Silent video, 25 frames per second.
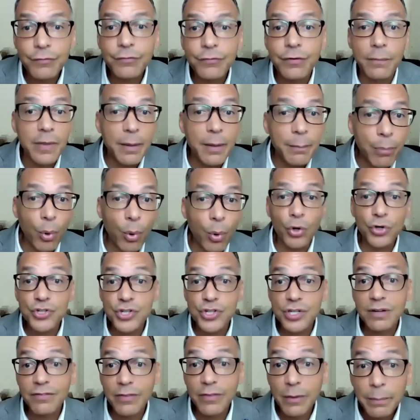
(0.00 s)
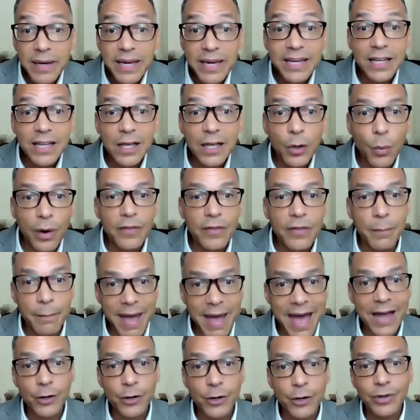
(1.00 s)
from the portion of the meeting where the
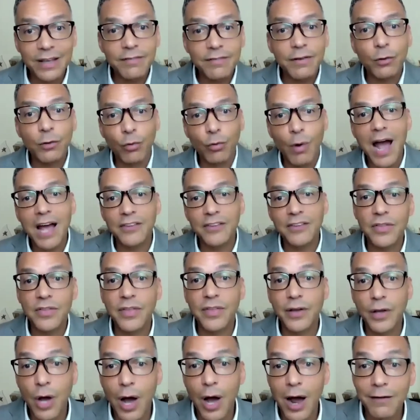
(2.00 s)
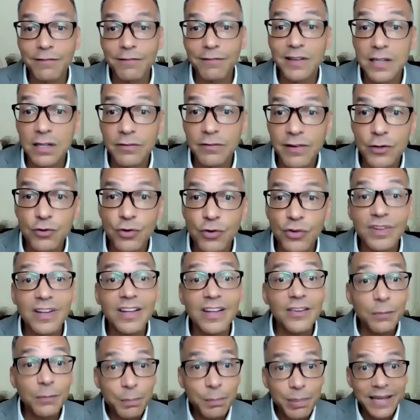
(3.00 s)
matter giving rise to the conflict of interest
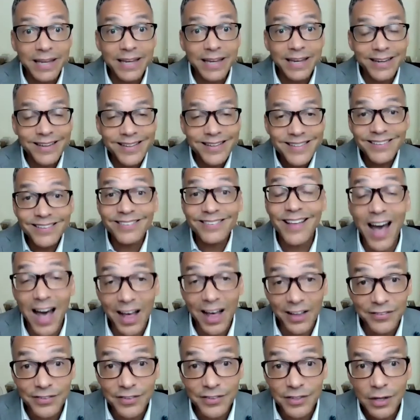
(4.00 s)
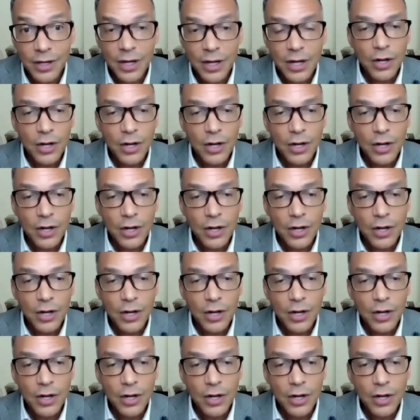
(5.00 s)
is being discussed.